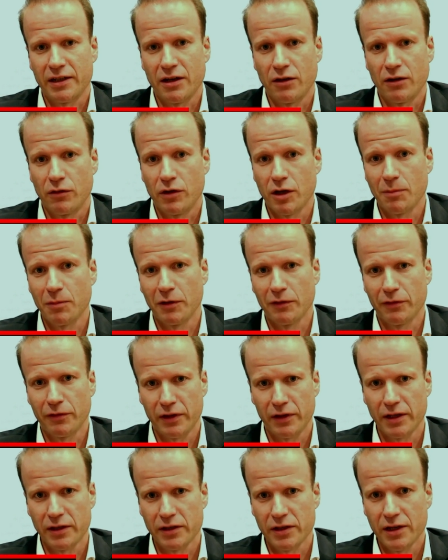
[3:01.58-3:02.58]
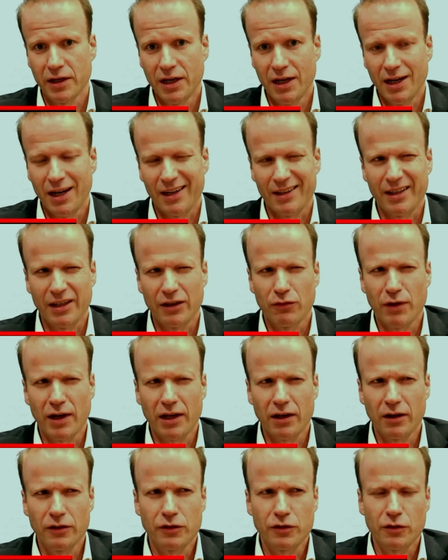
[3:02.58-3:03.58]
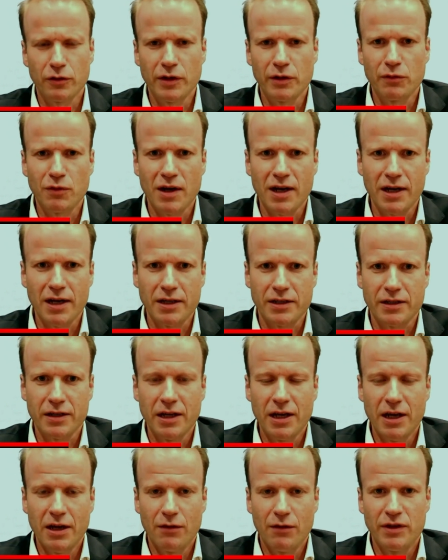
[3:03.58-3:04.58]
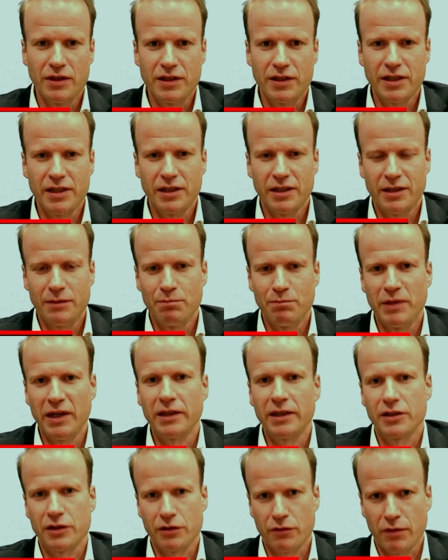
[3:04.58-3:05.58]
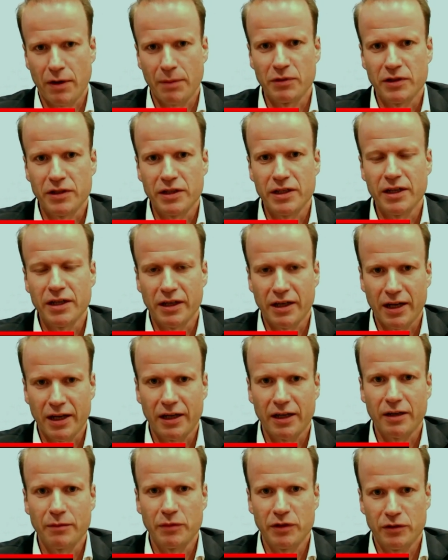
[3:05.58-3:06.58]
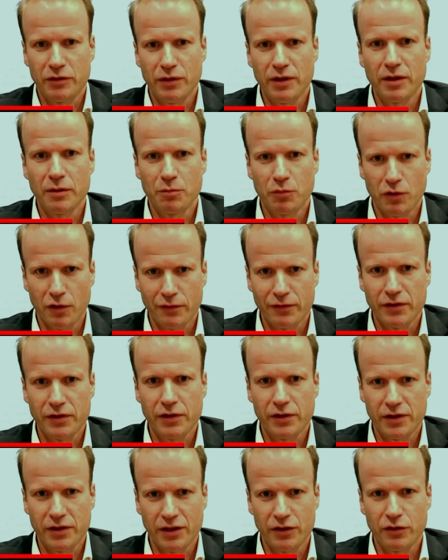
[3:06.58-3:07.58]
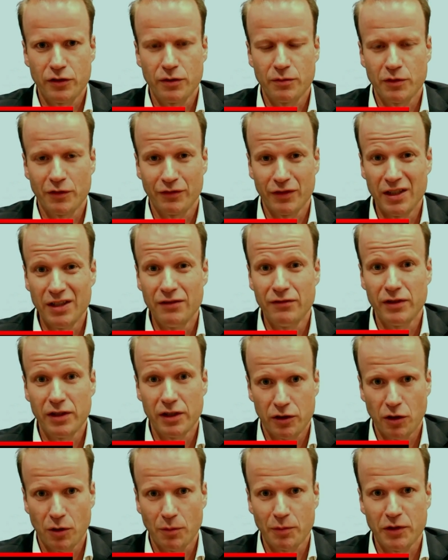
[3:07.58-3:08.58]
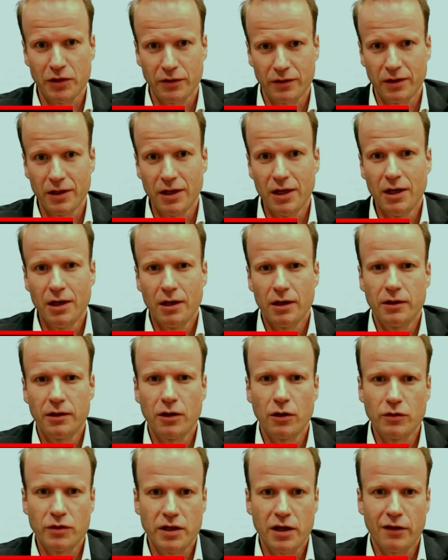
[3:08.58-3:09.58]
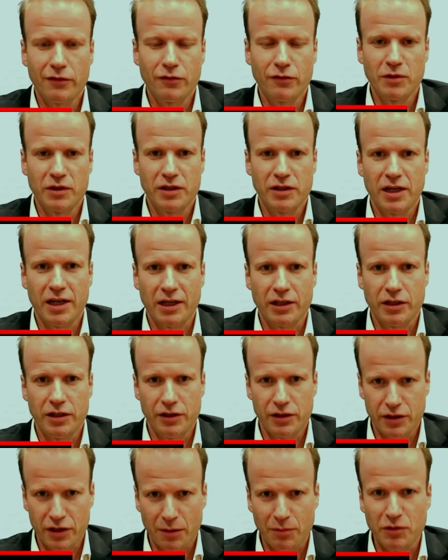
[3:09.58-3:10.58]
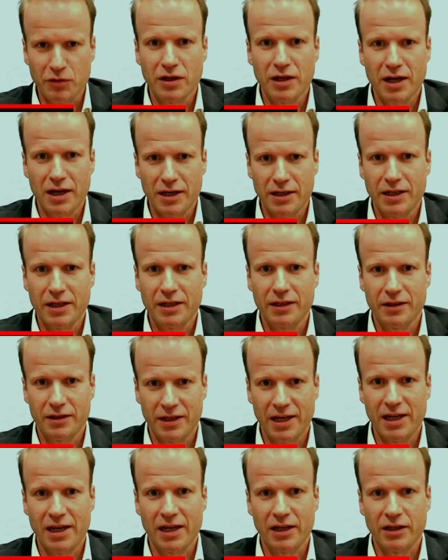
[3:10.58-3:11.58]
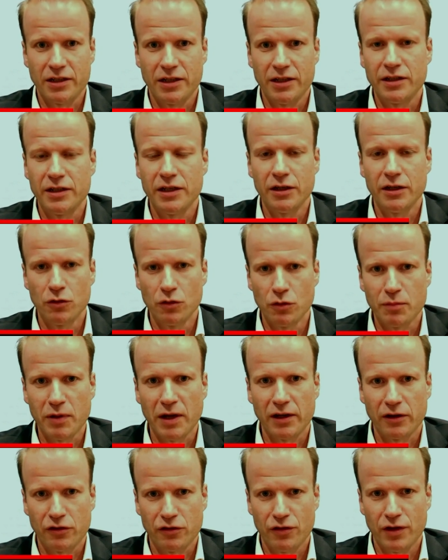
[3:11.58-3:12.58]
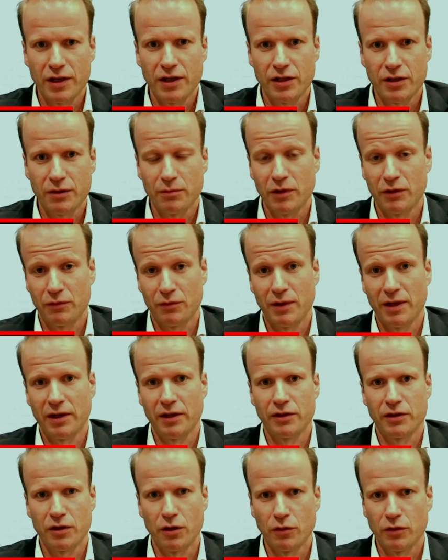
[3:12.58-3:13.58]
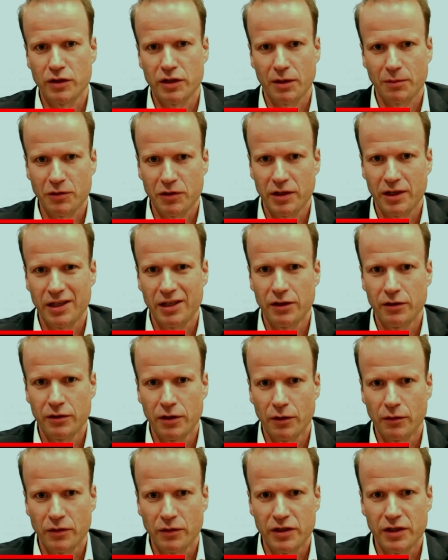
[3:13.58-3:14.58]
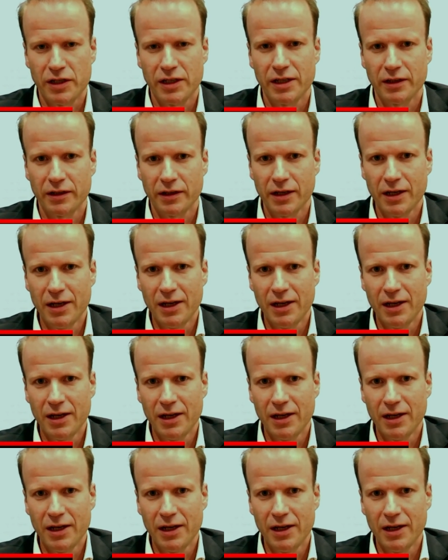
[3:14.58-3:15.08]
Now, a couple of things. I think regulatory wise, we see a big discrepancy in Canada between the provinces in terms of EV adoption. Those governments that actually subsidize it, they actually see good penetration, but where there's no subsidy, you don't see it.